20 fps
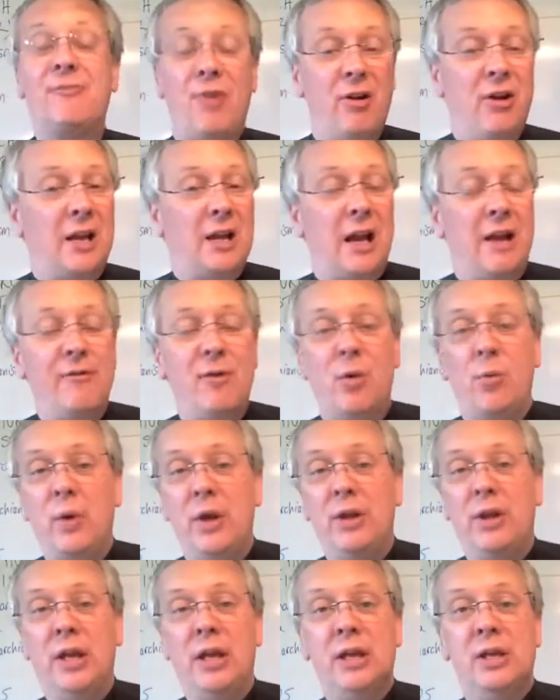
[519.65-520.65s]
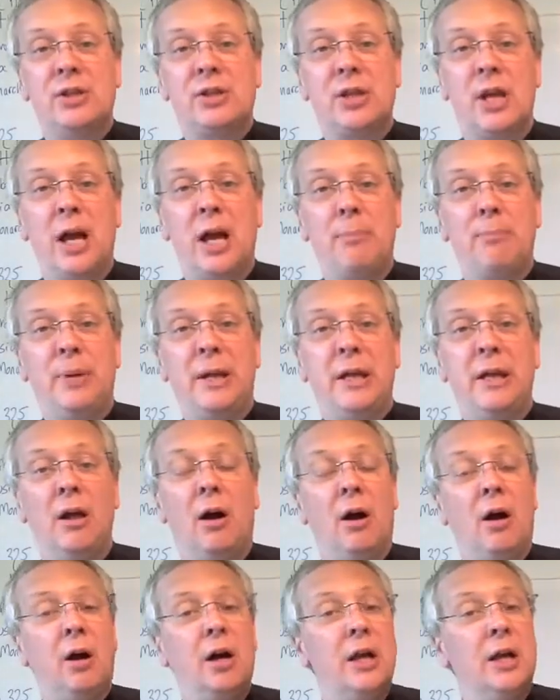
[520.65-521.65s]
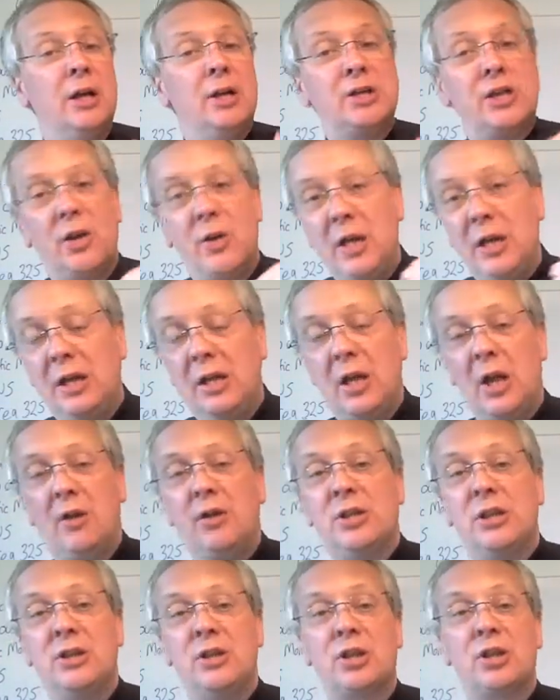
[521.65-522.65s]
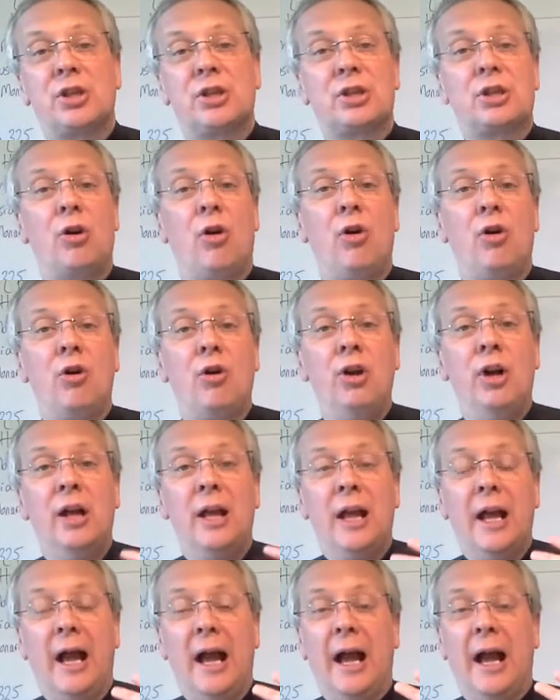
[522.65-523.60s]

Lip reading: very clever with his PR, so he goes into song,